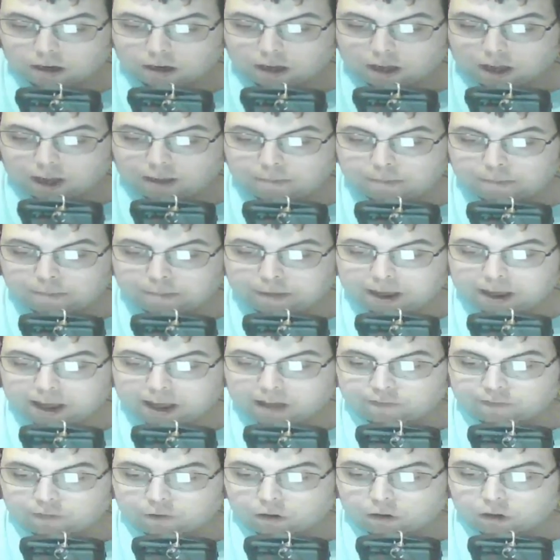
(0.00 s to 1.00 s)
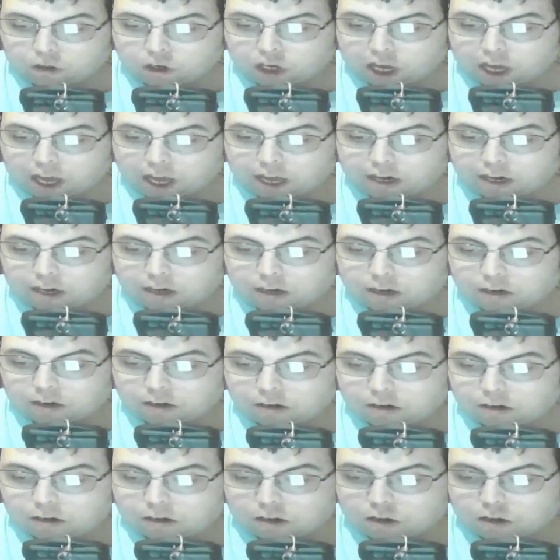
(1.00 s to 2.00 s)
In Barefoot Gen,
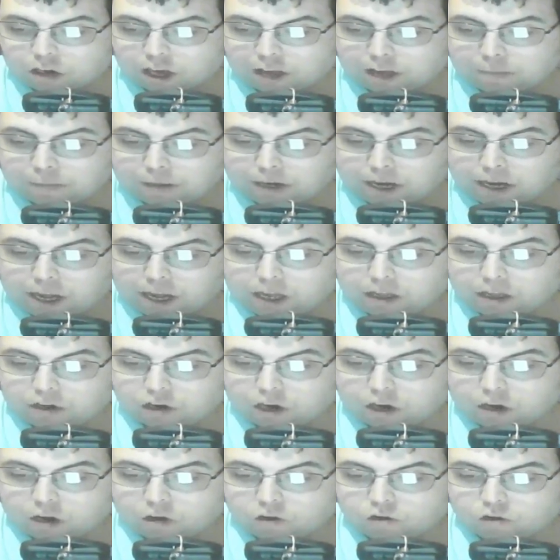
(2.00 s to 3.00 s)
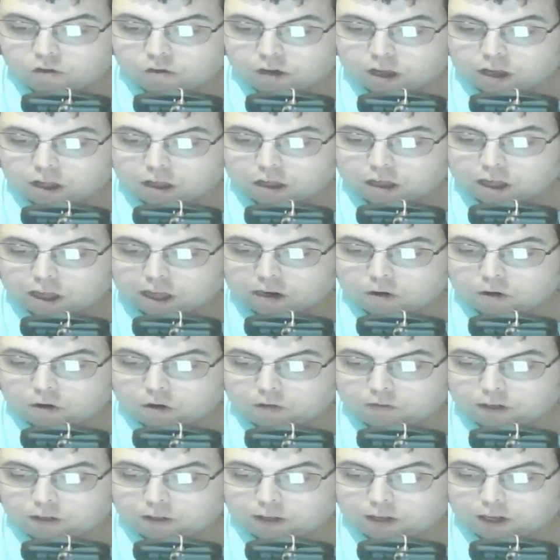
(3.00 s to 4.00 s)
Japanese children are sent
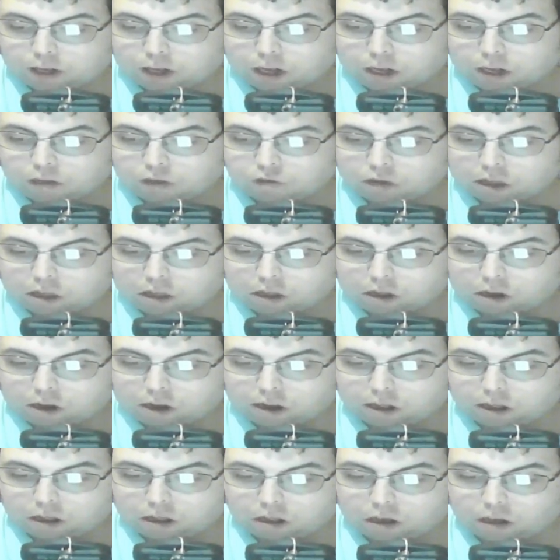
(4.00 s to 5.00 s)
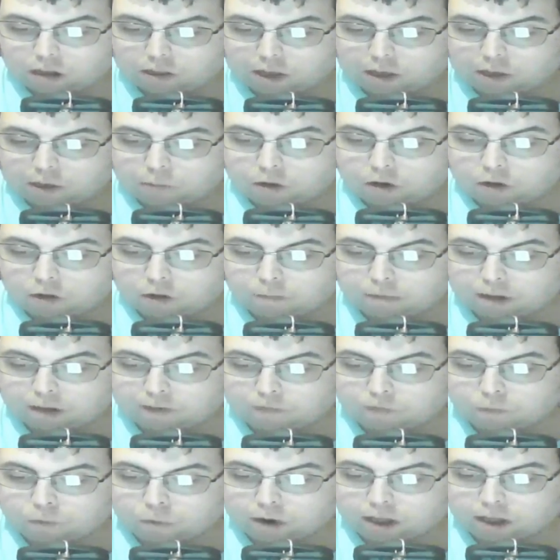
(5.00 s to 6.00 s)
off to the countryside so they won't be
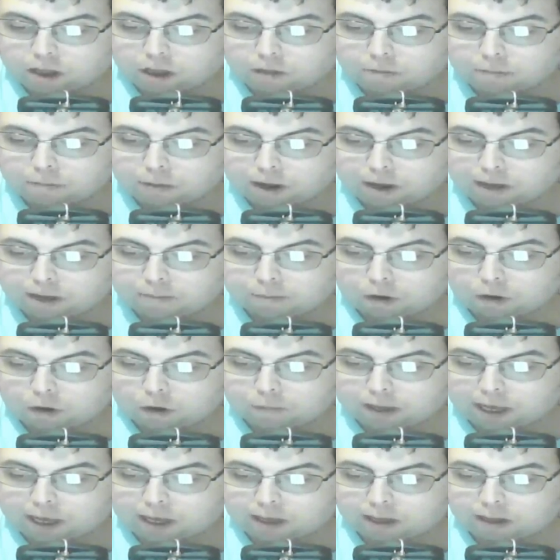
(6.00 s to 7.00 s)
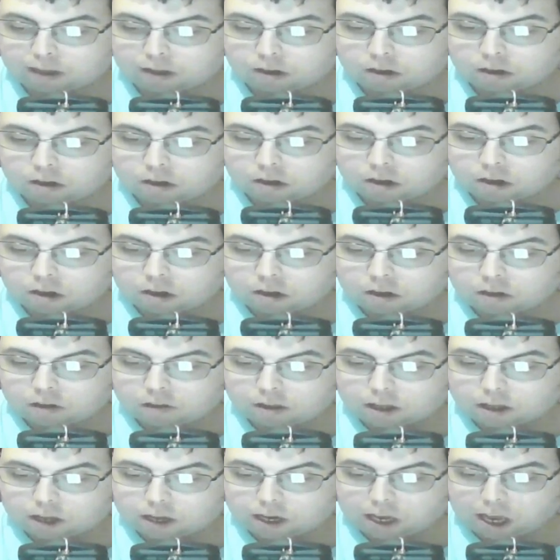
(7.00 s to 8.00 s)
threatened by bombing.
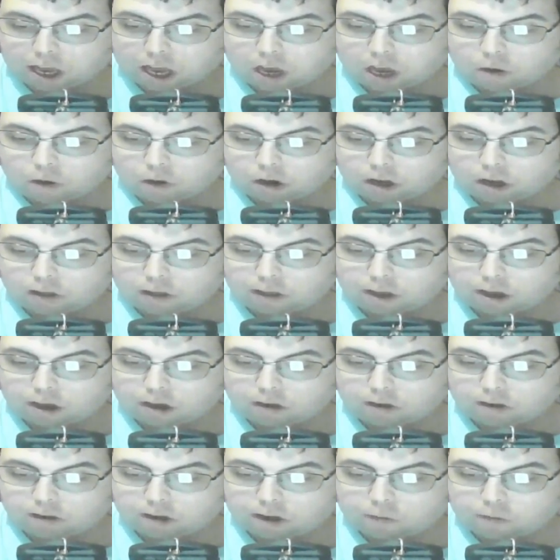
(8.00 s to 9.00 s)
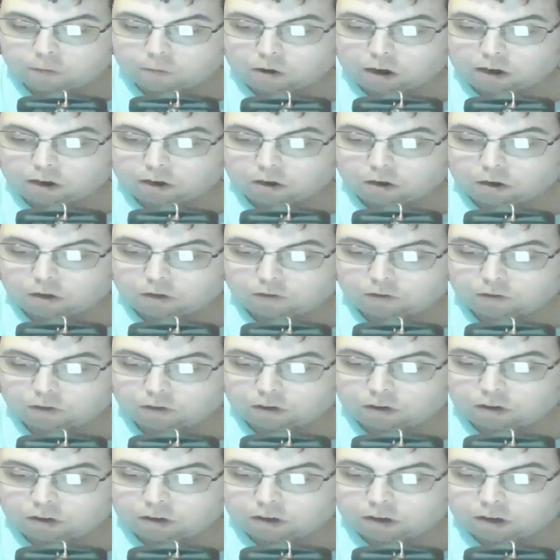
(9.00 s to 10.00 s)
Akira, the only one of
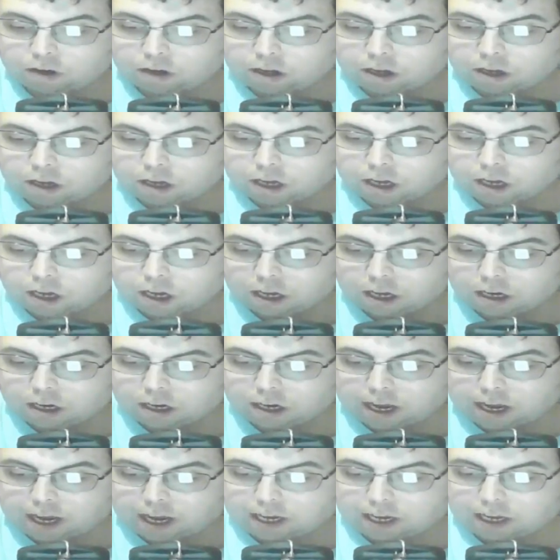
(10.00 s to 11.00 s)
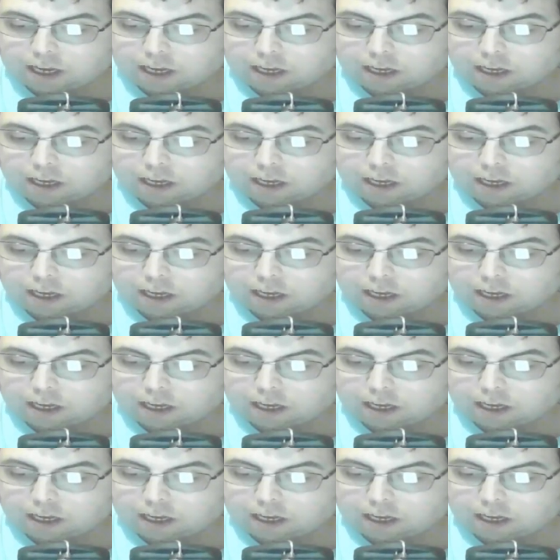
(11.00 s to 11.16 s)
Nak-